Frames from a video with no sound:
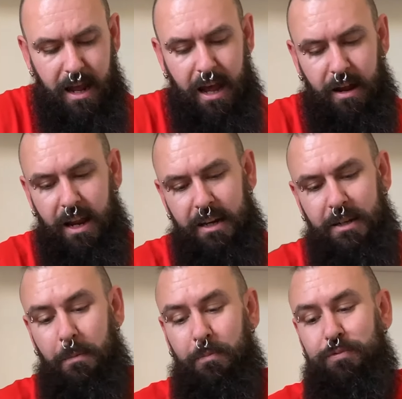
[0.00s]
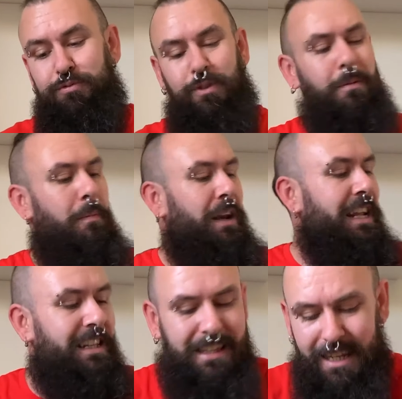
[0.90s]
and
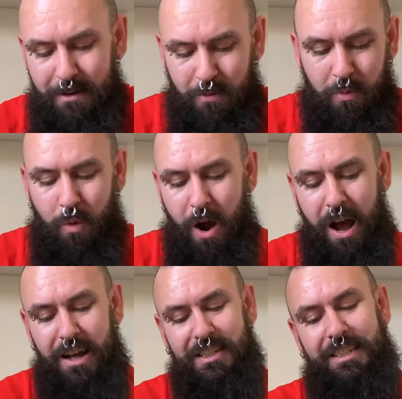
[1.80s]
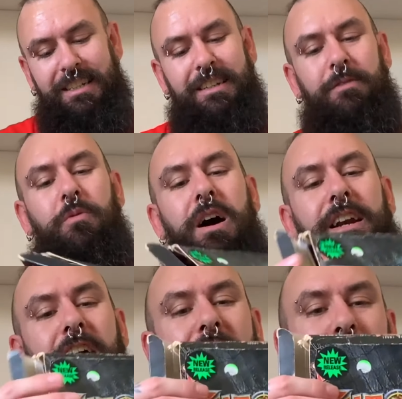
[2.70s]
probably the worst one
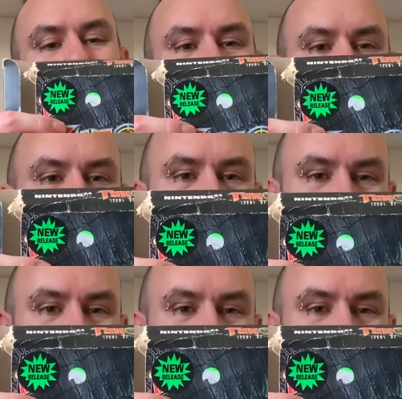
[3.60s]
I've received